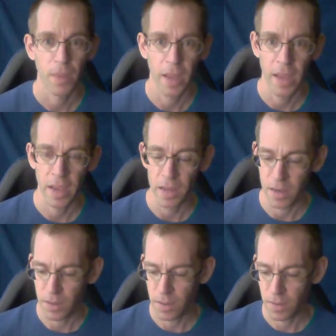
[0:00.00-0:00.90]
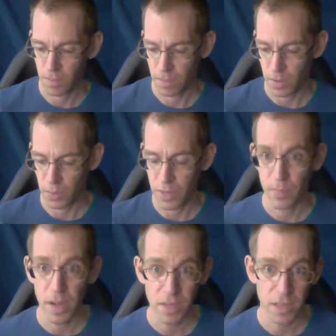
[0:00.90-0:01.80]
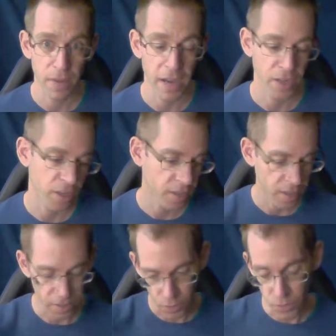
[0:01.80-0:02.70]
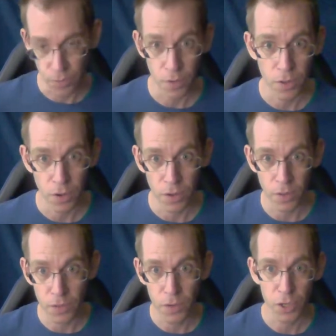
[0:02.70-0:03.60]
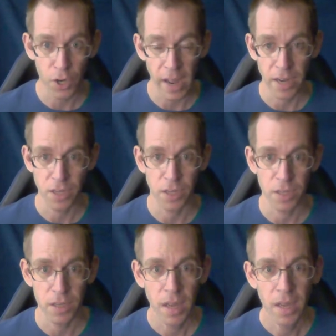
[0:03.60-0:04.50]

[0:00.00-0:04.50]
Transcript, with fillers: and the responsive actions, the you know the further the future actions,